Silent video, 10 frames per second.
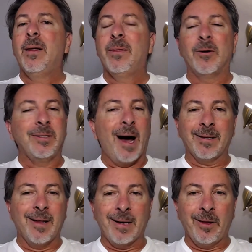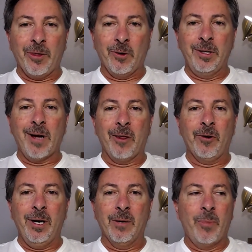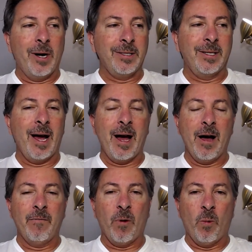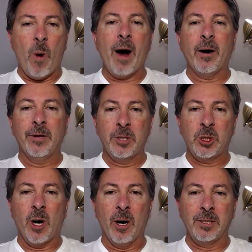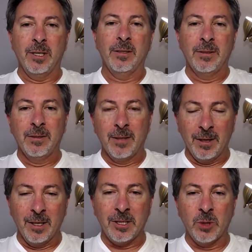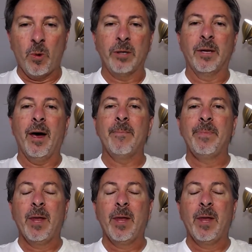There's not a lot of $30 earbuds that have wireless charging, and this is one of them.